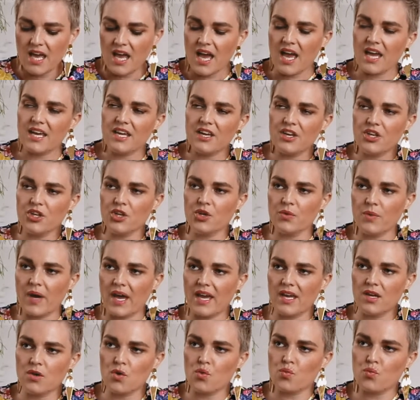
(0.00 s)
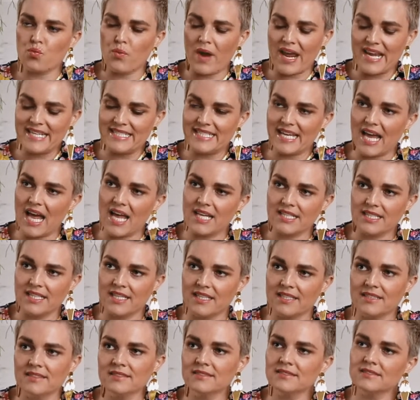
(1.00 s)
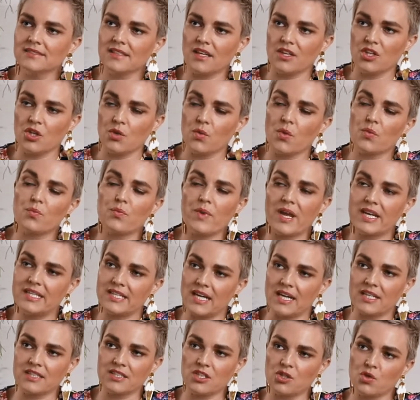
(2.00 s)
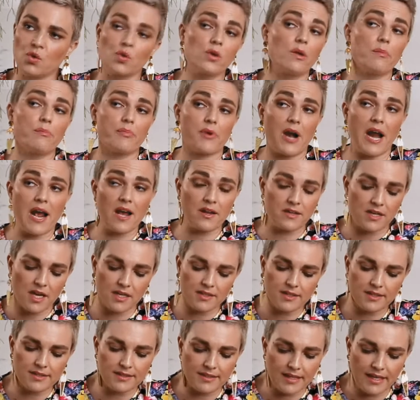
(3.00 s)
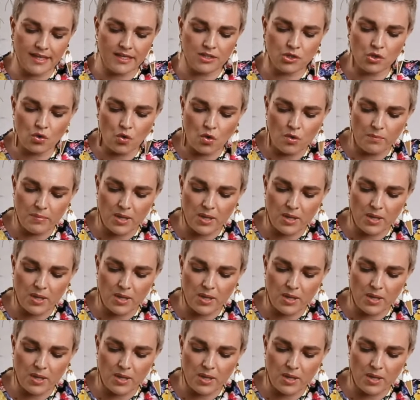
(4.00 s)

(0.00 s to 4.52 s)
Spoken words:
Hey, are you a red onion? Are you a red onion or a brown onion in your